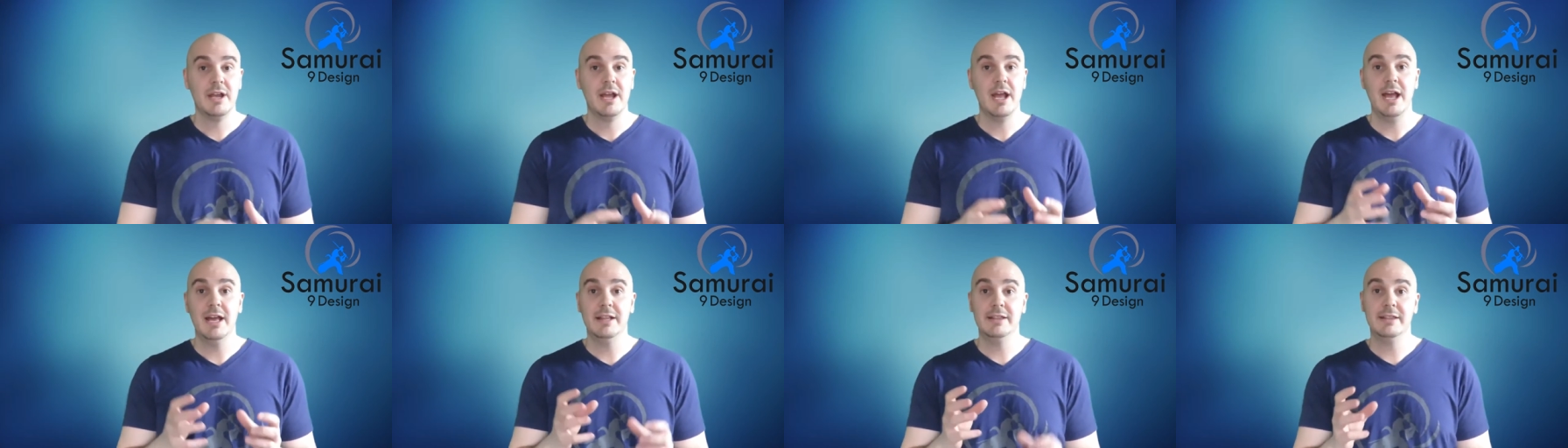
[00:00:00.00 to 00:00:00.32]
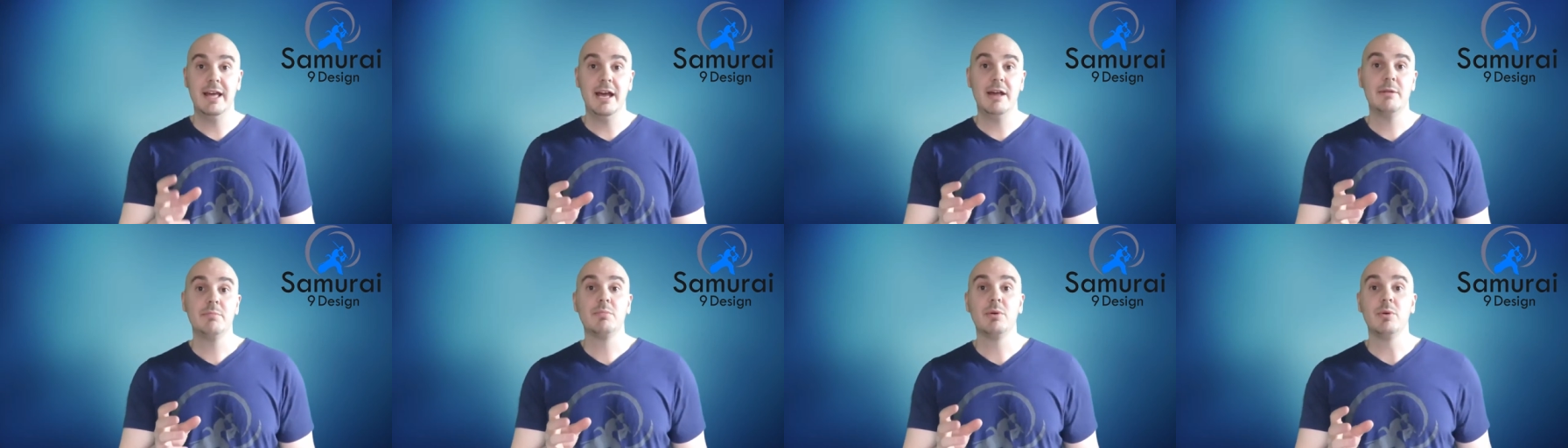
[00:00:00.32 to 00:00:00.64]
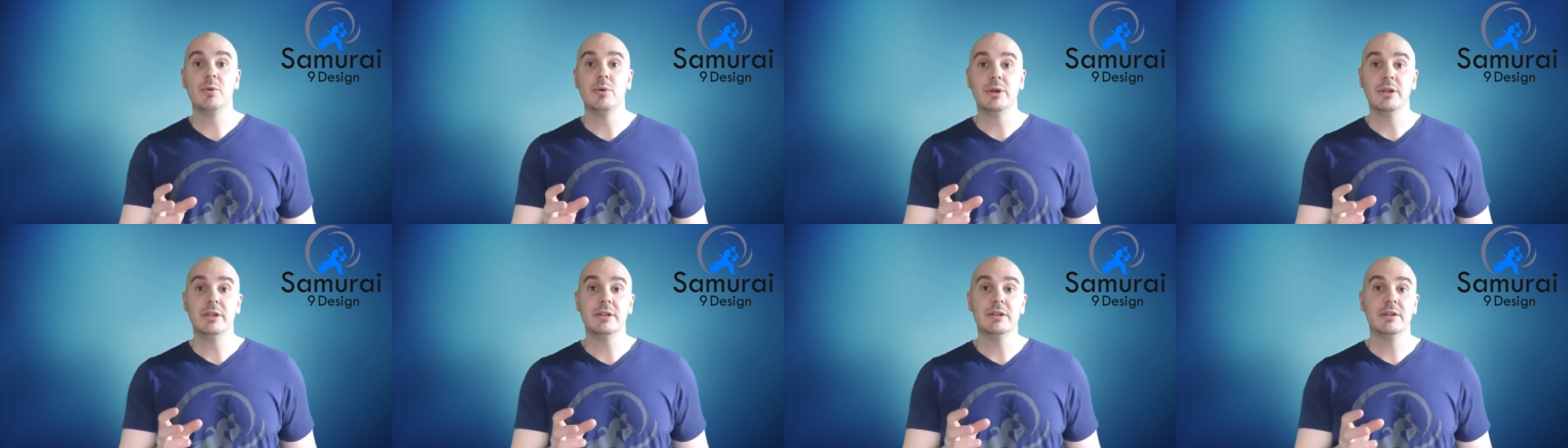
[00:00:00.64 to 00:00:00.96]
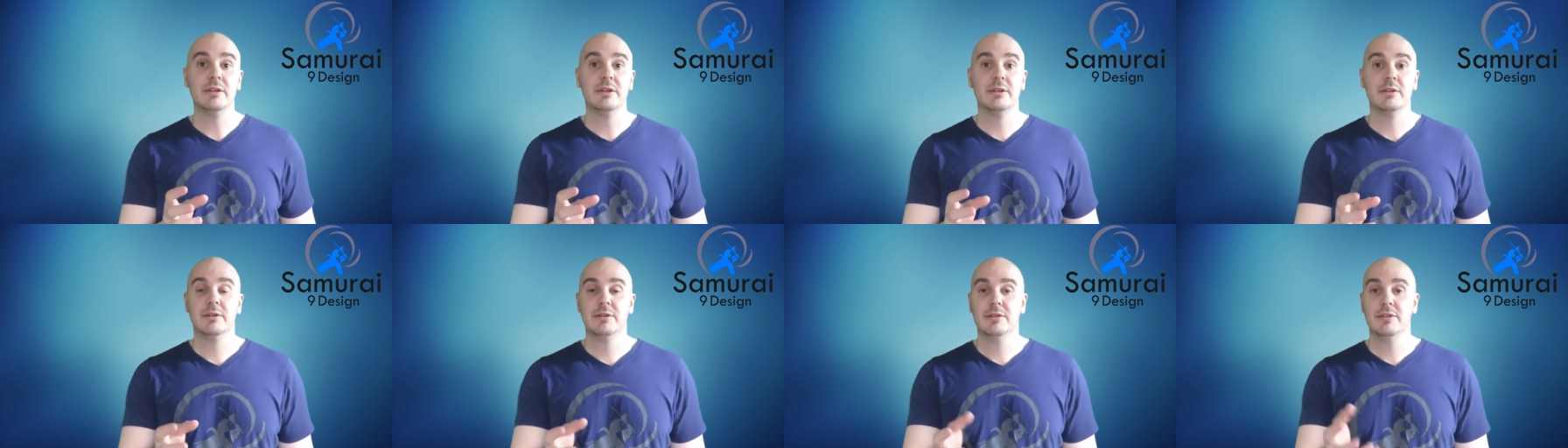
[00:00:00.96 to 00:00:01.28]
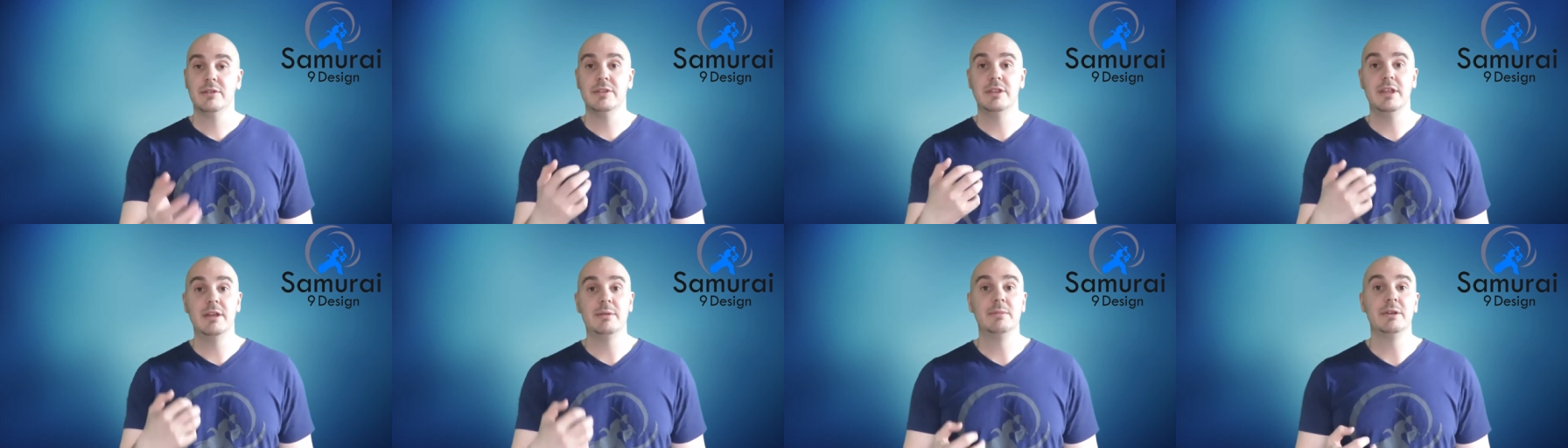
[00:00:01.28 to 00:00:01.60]
At that point,
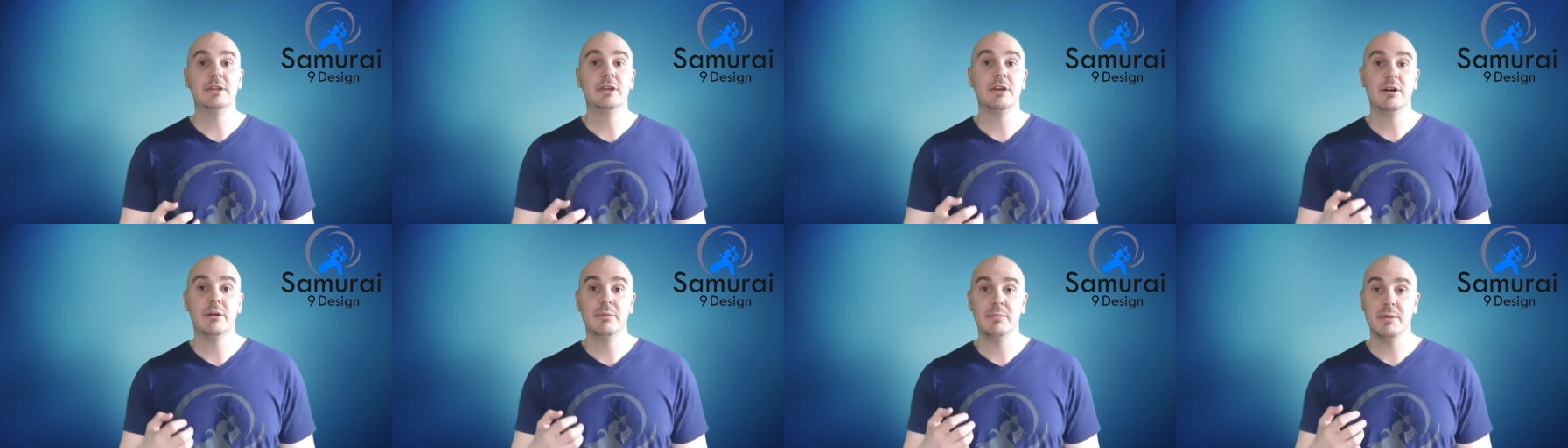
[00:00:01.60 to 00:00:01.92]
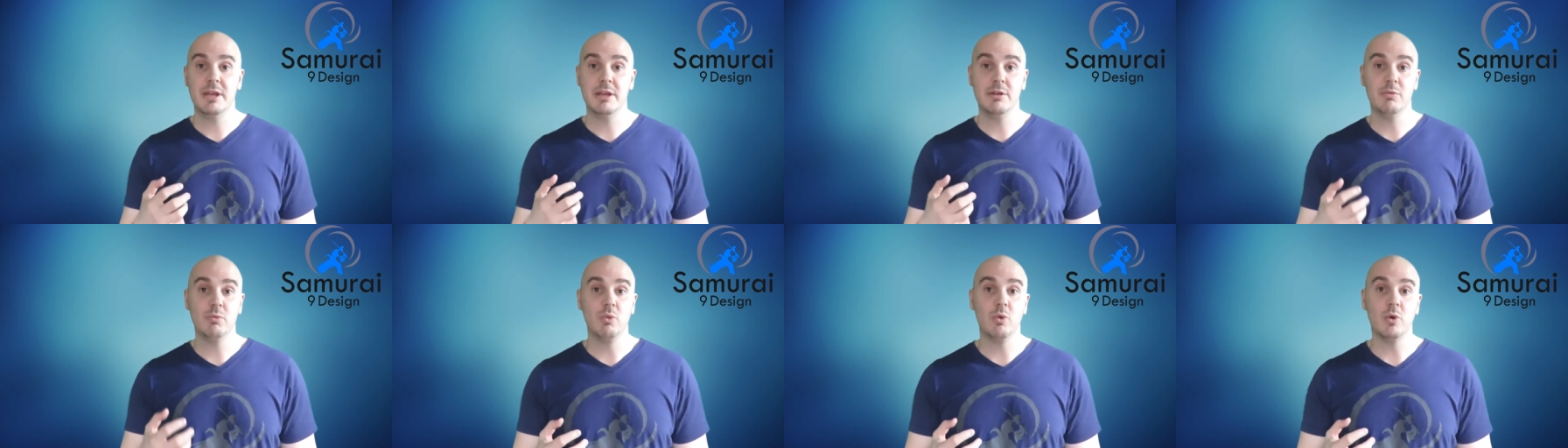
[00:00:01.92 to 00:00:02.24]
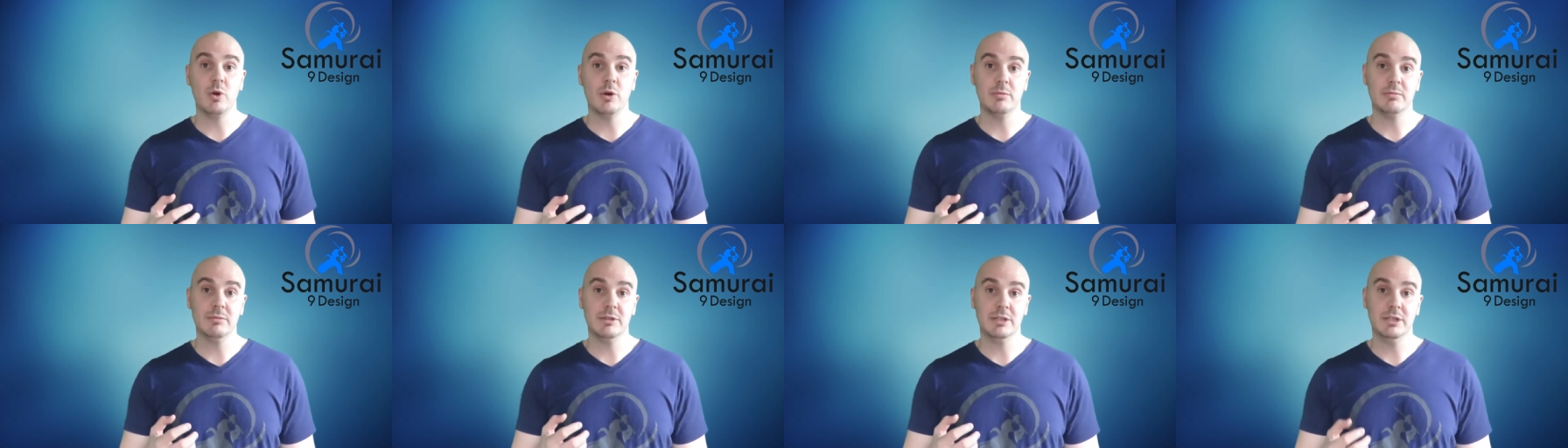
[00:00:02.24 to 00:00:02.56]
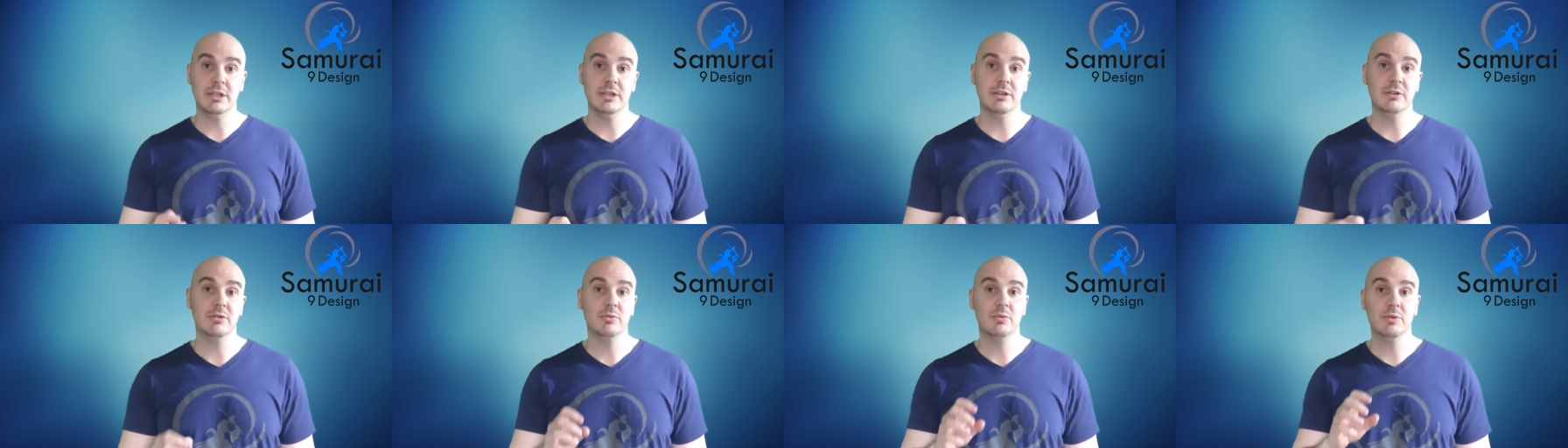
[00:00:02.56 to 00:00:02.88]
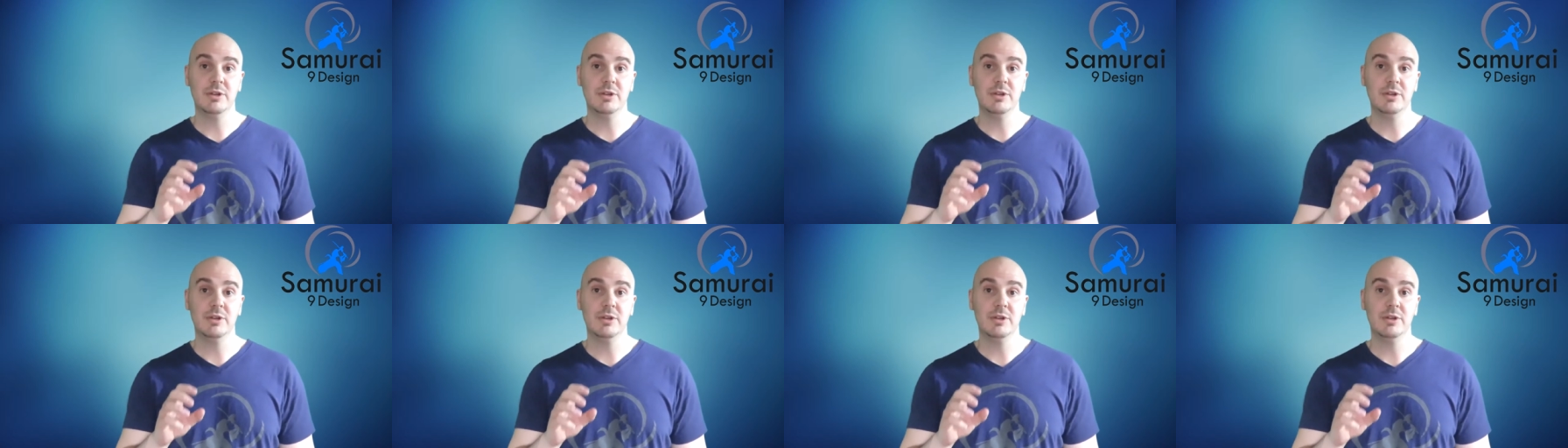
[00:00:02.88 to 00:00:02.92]
they become a warm lead.